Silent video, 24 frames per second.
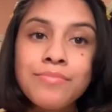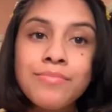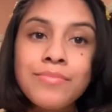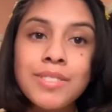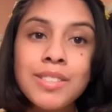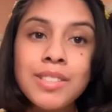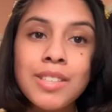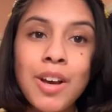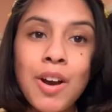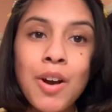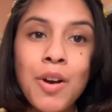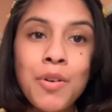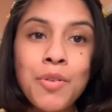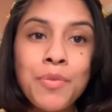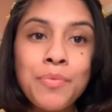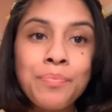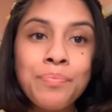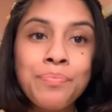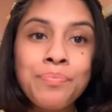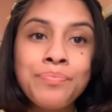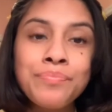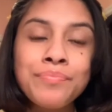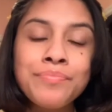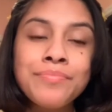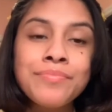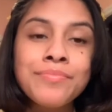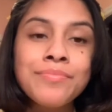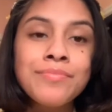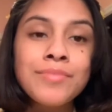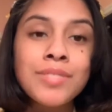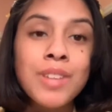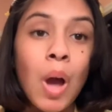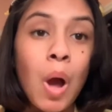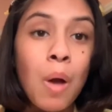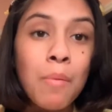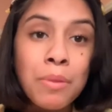So
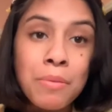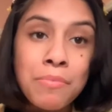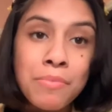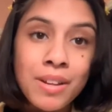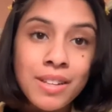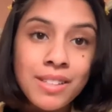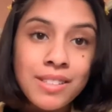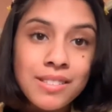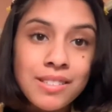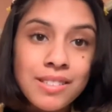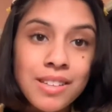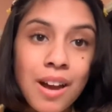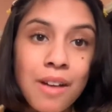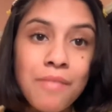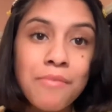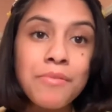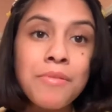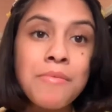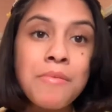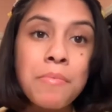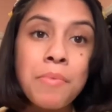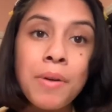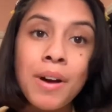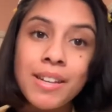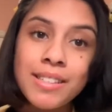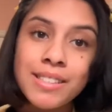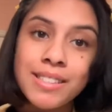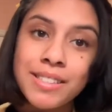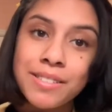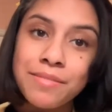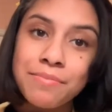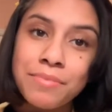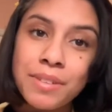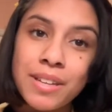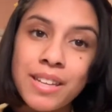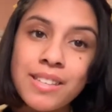compliments come from a
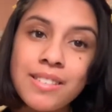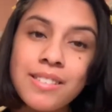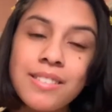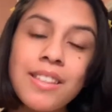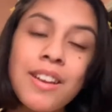positive place.